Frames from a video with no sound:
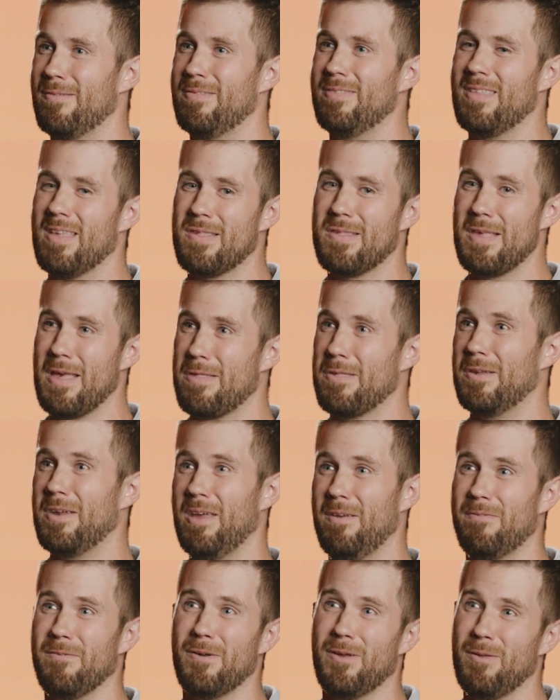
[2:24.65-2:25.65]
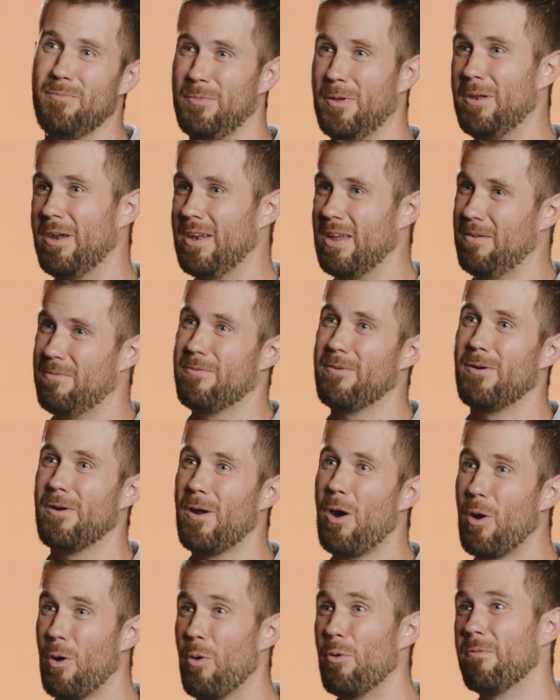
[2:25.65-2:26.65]
necessity for community
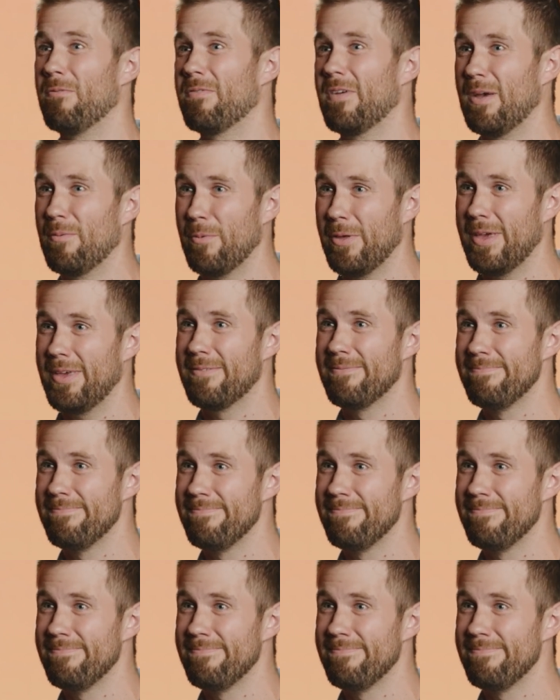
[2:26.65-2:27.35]
for our own family.